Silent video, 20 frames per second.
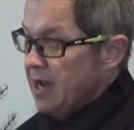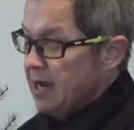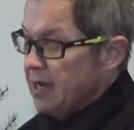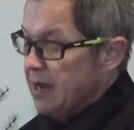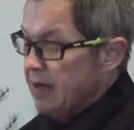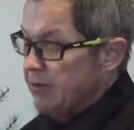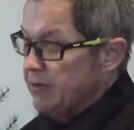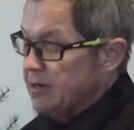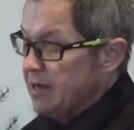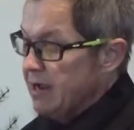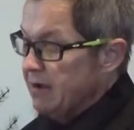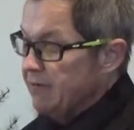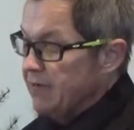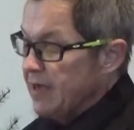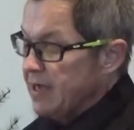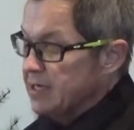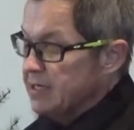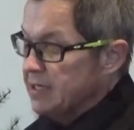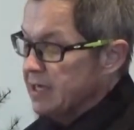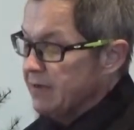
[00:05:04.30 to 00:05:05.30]
Another day of
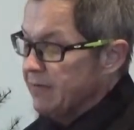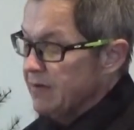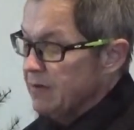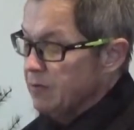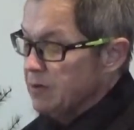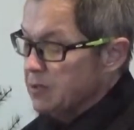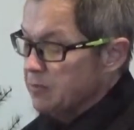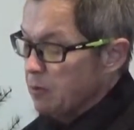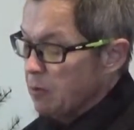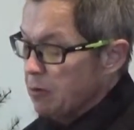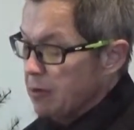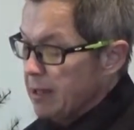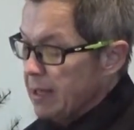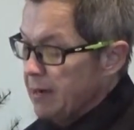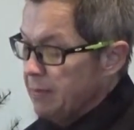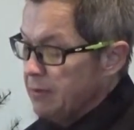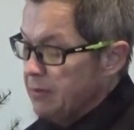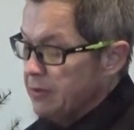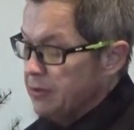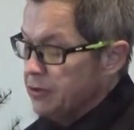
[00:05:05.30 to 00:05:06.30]
Thanksgiving was
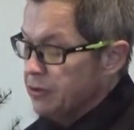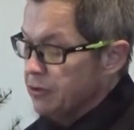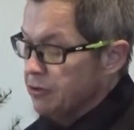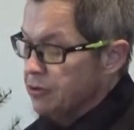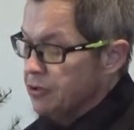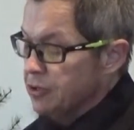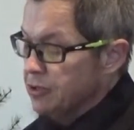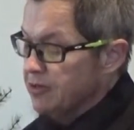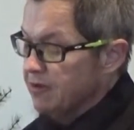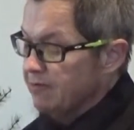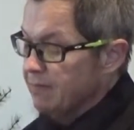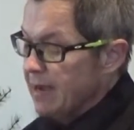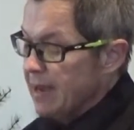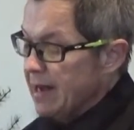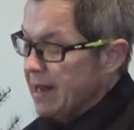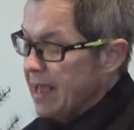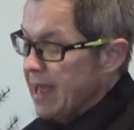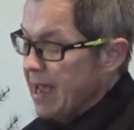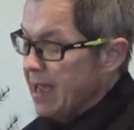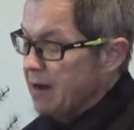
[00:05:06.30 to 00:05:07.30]
proclaimed in the churches of
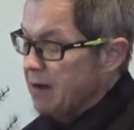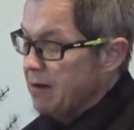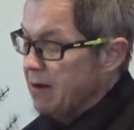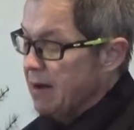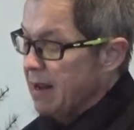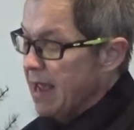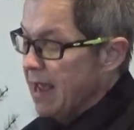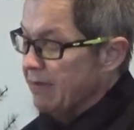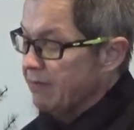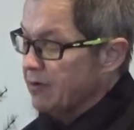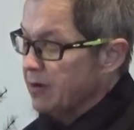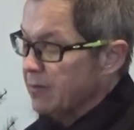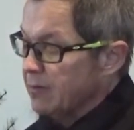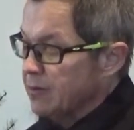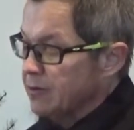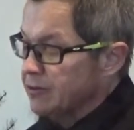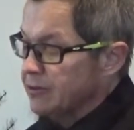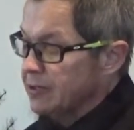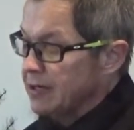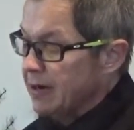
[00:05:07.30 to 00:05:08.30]
Manhattan after a
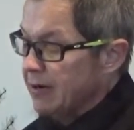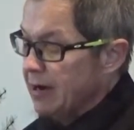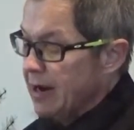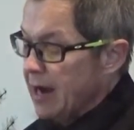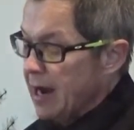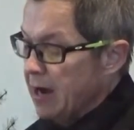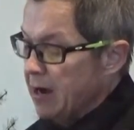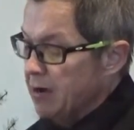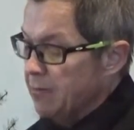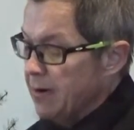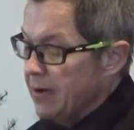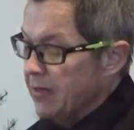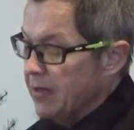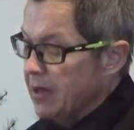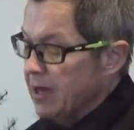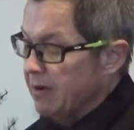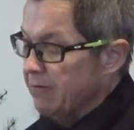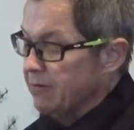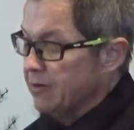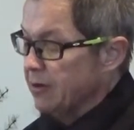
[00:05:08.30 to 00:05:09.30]
mercenary hired by the
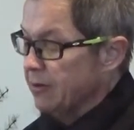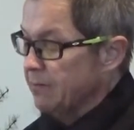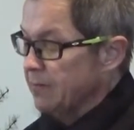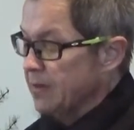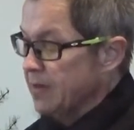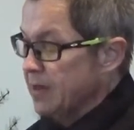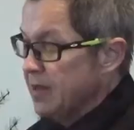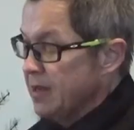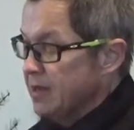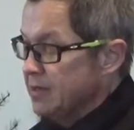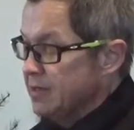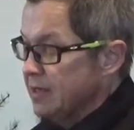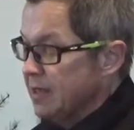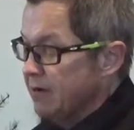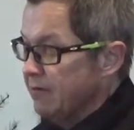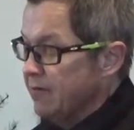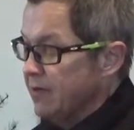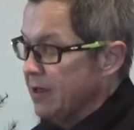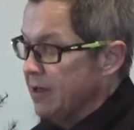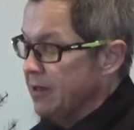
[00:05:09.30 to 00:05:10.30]
governor set
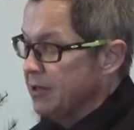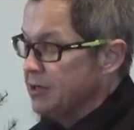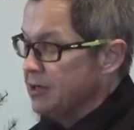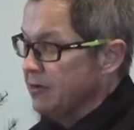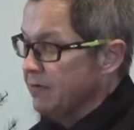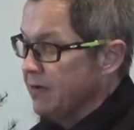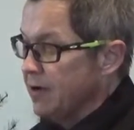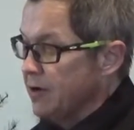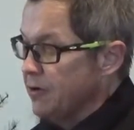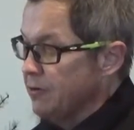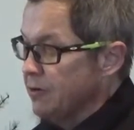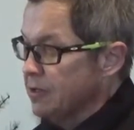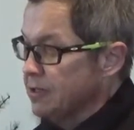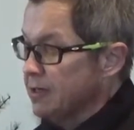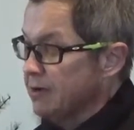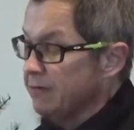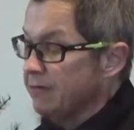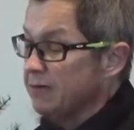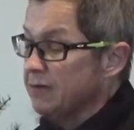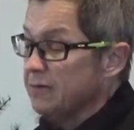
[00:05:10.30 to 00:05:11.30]
a village of hundreds
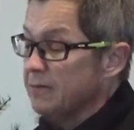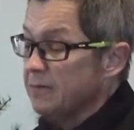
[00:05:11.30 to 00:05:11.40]
of